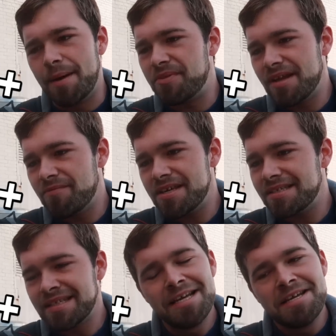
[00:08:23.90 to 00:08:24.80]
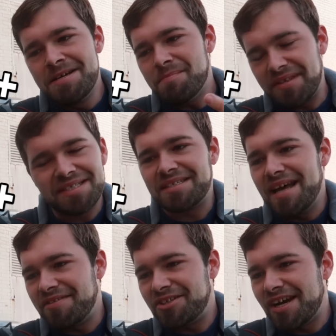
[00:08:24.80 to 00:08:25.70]
something of these, but this is
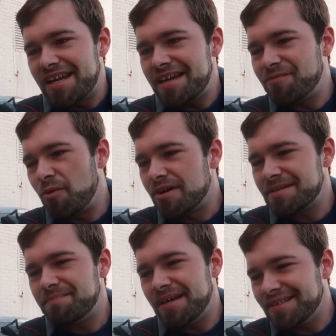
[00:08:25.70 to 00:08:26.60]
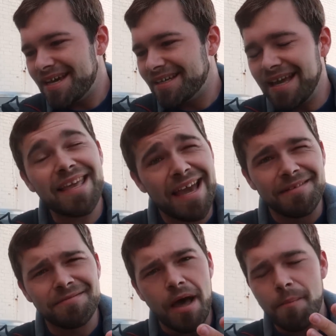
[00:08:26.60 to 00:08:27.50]
not the shiny, of course. But yeah,
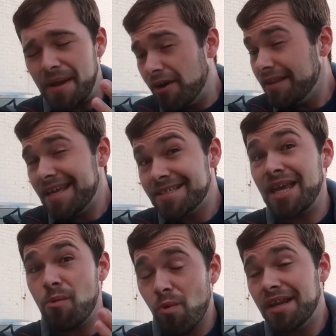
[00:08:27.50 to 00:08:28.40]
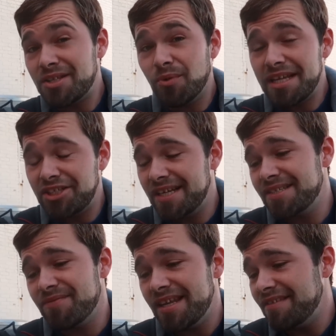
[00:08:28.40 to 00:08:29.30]
again, apparently it's a 1 in 20
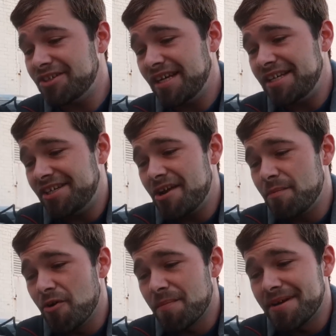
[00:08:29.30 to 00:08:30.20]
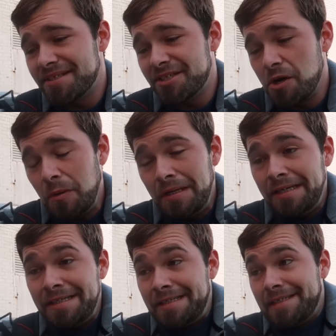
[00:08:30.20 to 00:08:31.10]
chance of getting the shiny shadow Pokemon, so
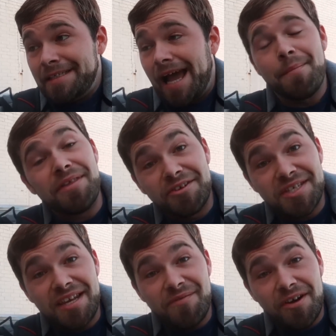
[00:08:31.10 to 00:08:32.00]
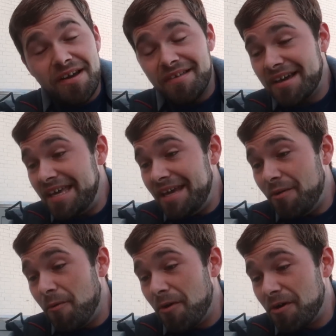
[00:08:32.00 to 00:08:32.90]
I'm either just getting very unlucky
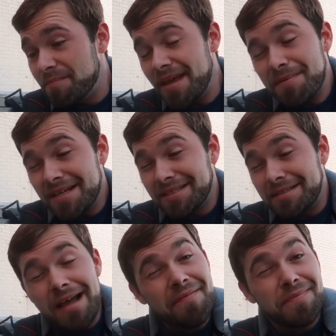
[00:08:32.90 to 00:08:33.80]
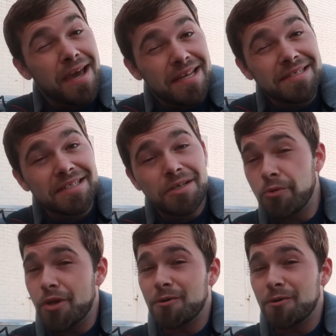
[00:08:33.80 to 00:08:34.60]
or maybe it's not that easy, who